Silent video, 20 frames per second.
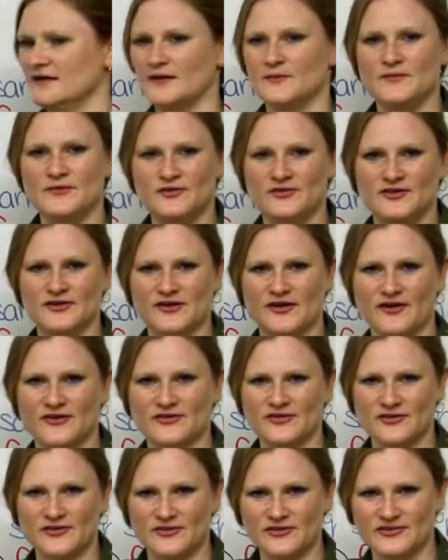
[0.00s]
I'm using
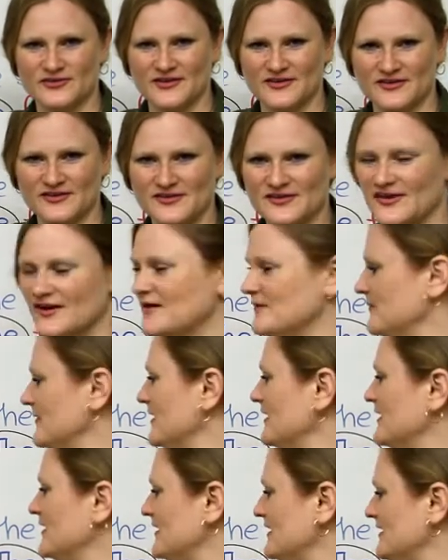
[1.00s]
articles all the time,
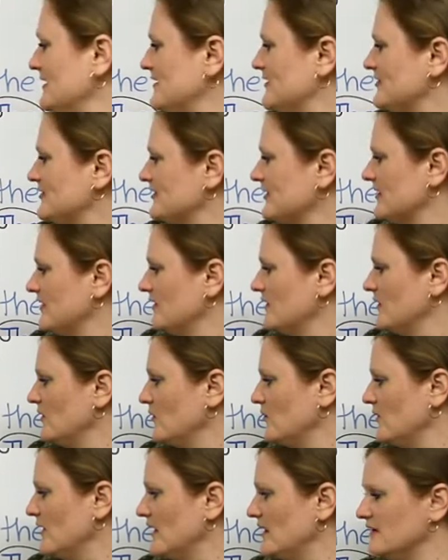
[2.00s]
is
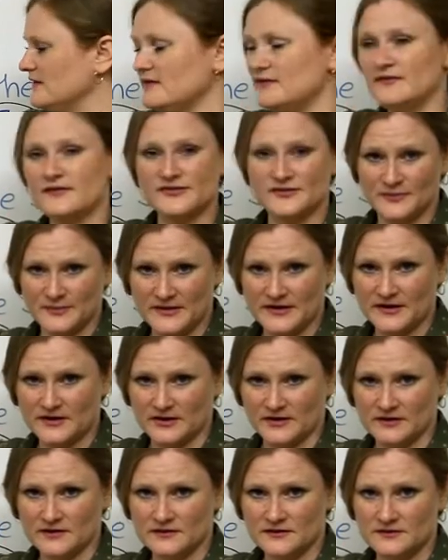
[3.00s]
when the
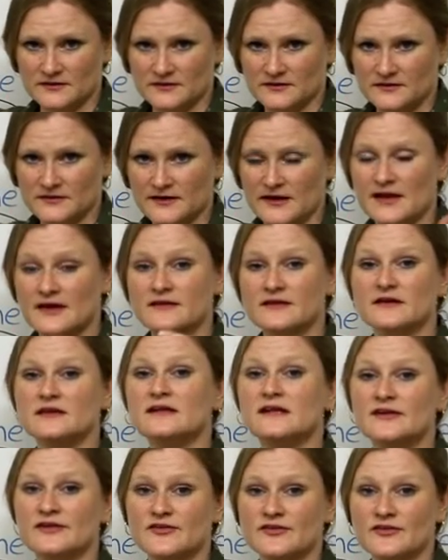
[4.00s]
speaker and the
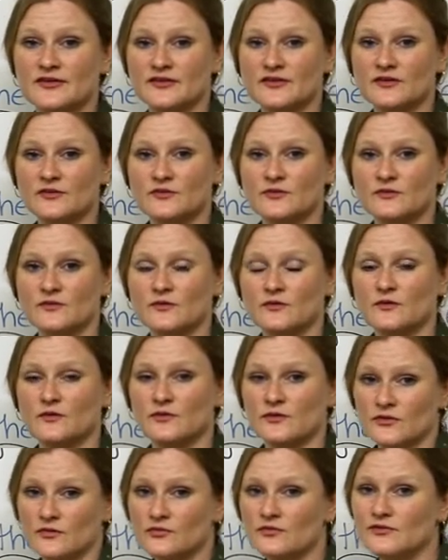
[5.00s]
listener
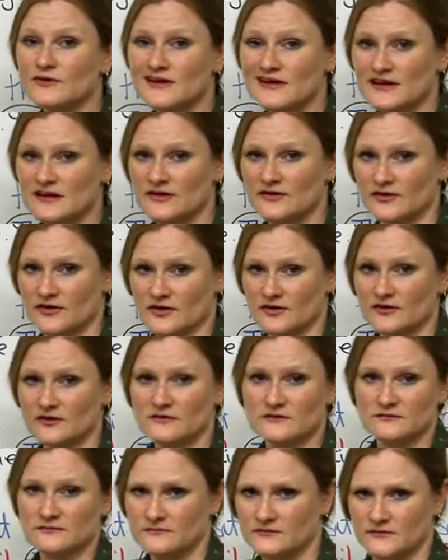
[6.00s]
or the reader,
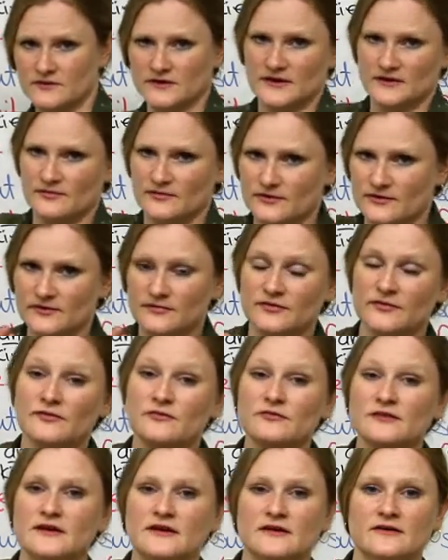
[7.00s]
whatever, if you're
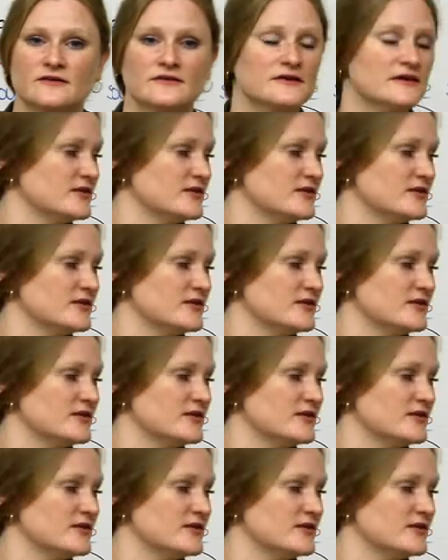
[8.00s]
reading or